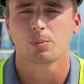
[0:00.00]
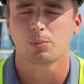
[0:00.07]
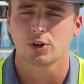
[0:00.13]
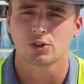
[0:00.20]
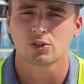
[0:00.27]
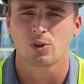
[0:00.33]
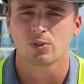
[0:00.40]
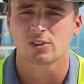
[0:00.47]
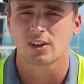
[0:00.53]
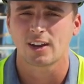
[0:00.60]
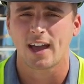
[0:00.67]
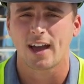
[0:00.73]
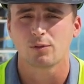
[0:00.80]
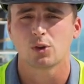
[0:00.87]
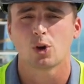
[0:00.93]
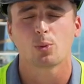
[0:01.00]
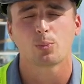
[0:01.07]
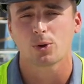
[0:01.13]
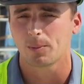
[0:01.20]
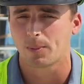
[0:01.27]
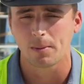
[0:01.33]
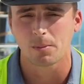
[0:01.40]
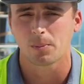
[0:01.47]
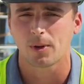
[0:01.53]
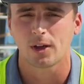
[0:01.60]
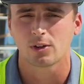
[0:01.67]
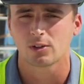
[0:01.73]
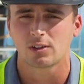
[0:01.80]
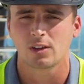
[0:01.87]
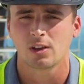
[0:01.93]
bridge loan is going to have no prepayment
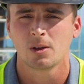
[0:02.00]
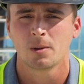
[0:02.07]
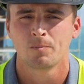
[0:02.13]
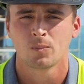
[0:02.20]
penalty.